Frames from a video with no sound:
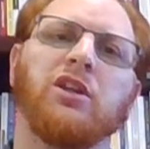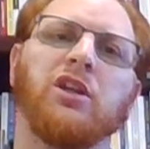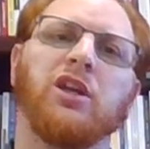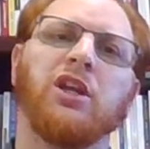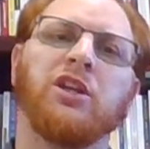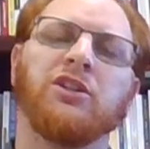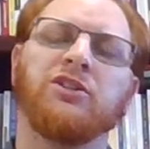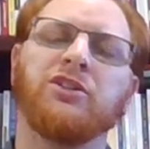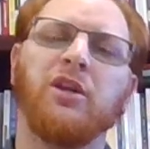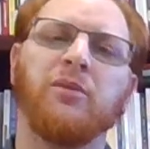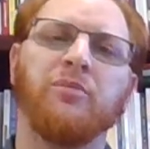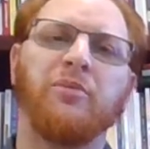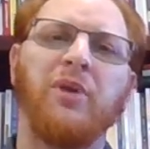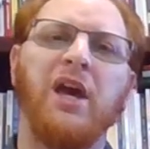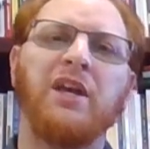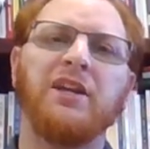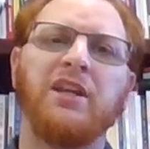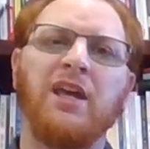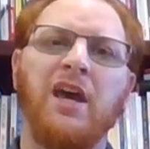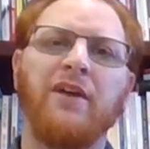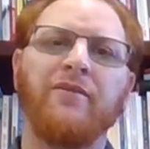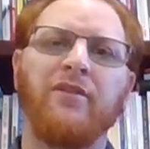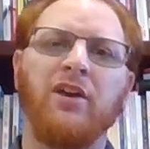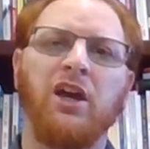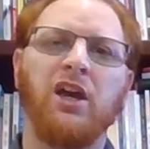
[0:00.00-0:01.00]
it's not bad
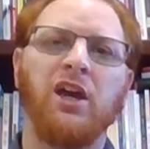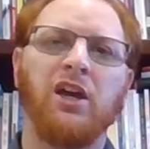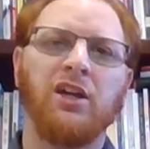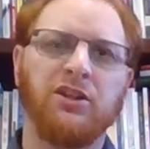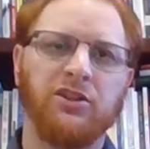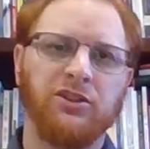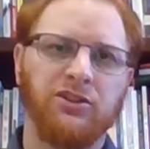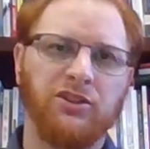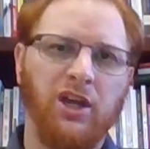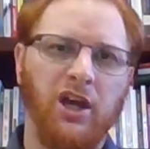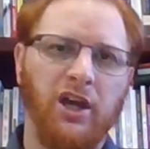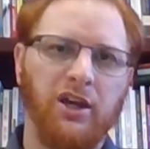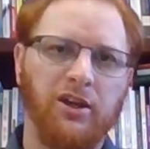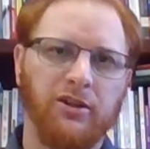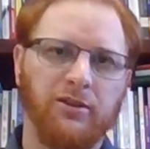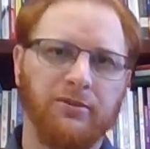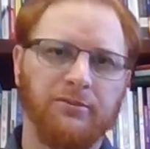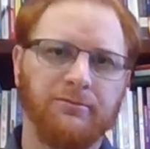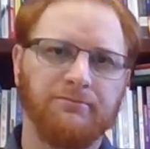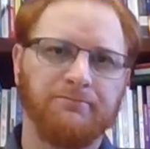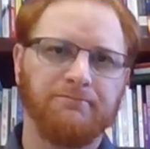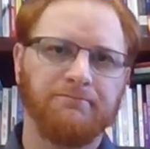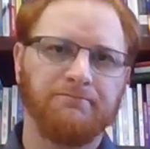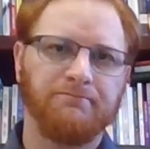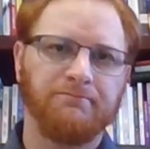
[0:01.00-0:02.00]
to have that kind of desire.
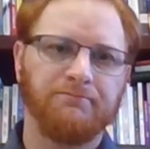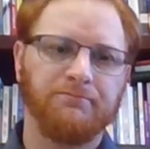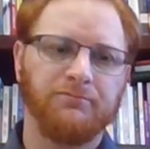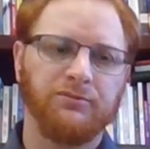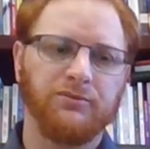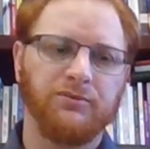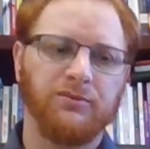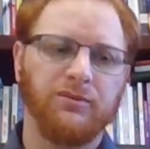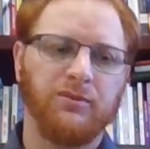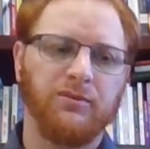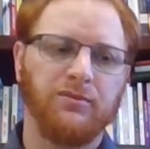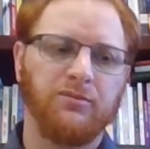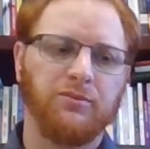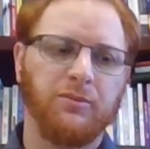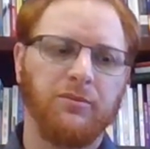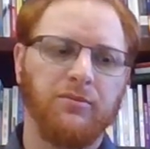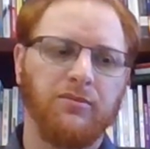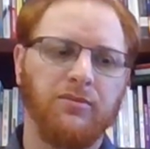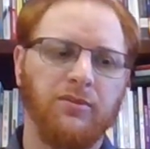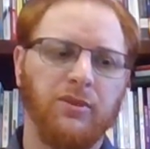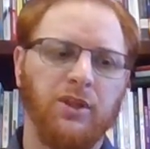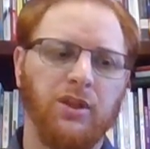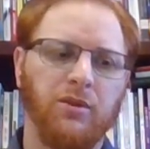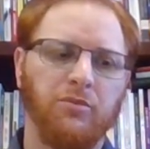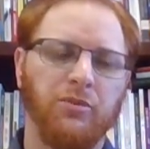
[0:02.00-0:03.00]

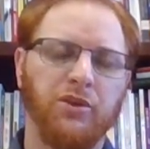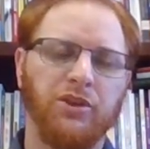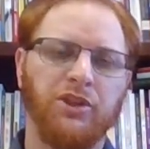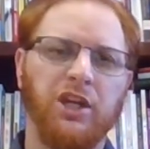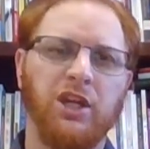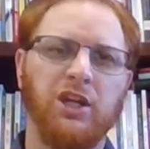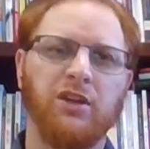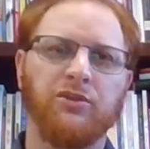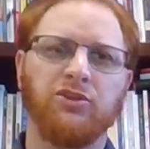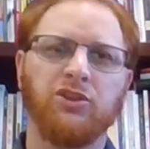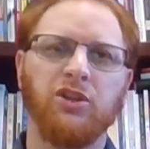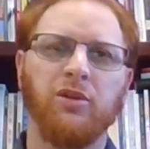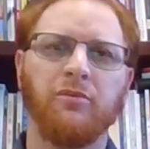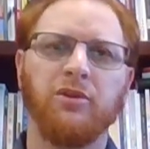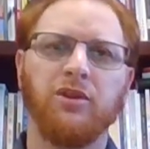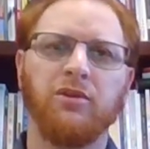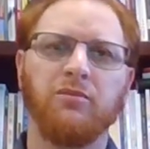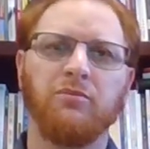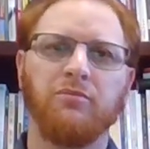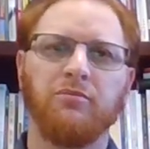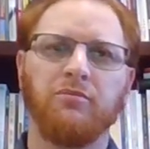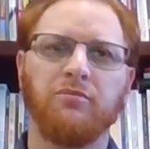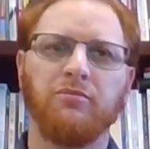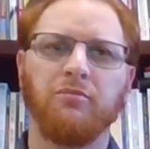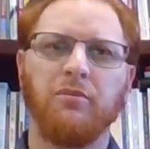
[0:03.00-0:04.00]
But then if
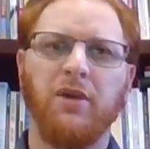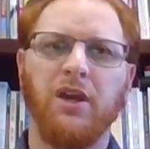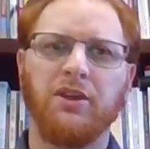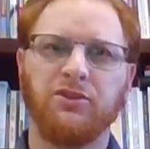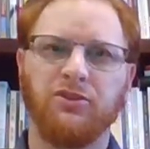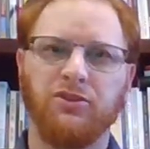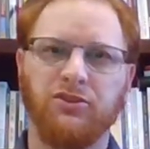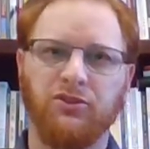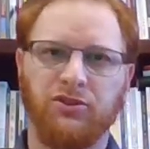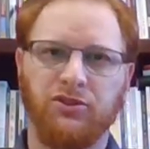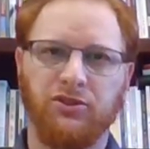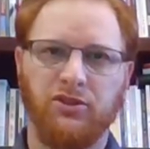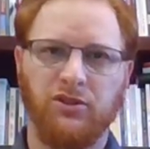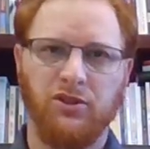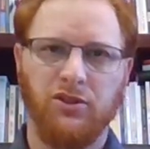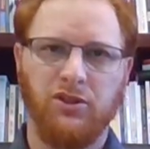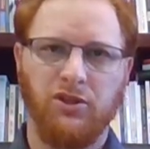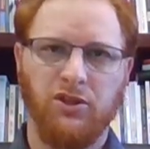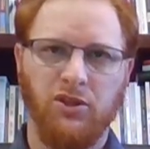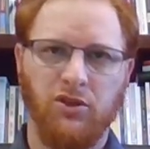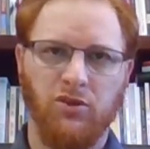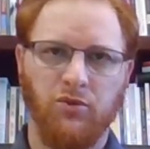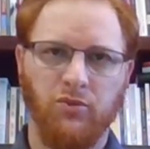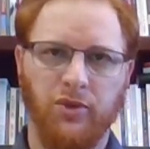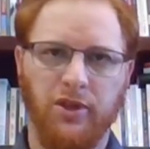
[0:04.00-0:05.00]
somebody messes
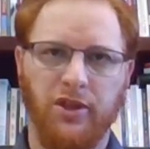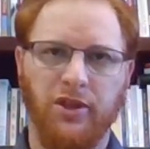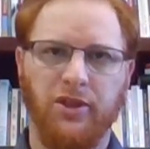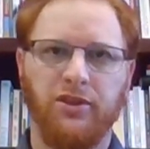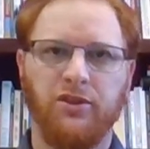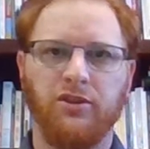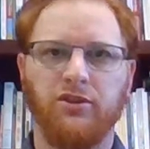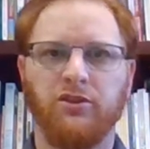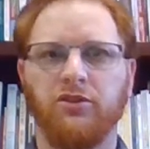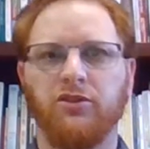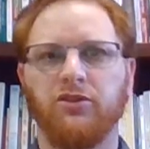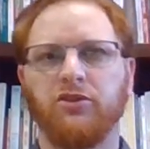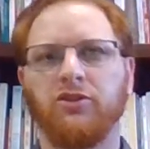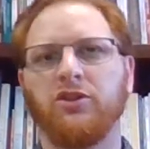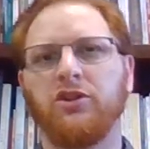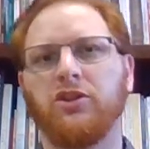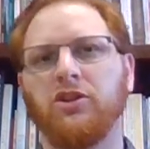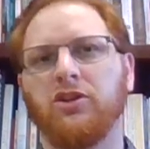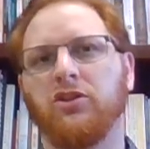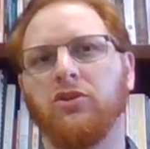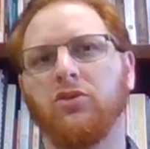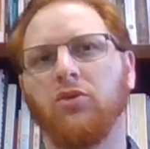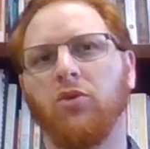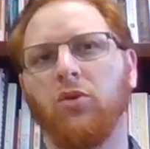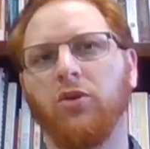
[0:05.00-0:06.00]
with
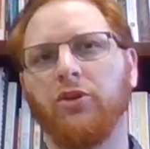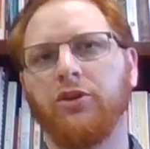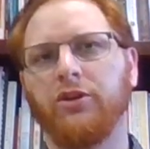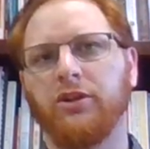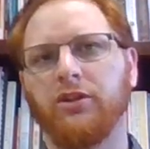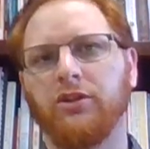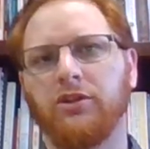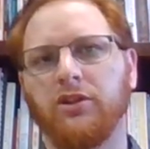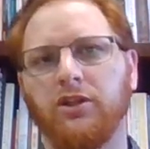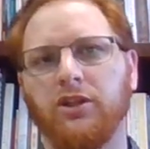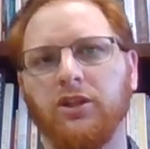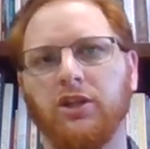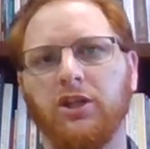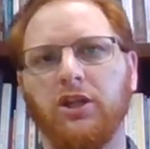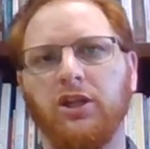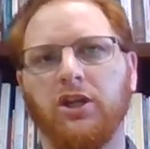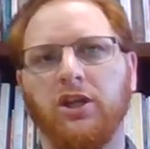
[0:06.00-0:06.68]
the order,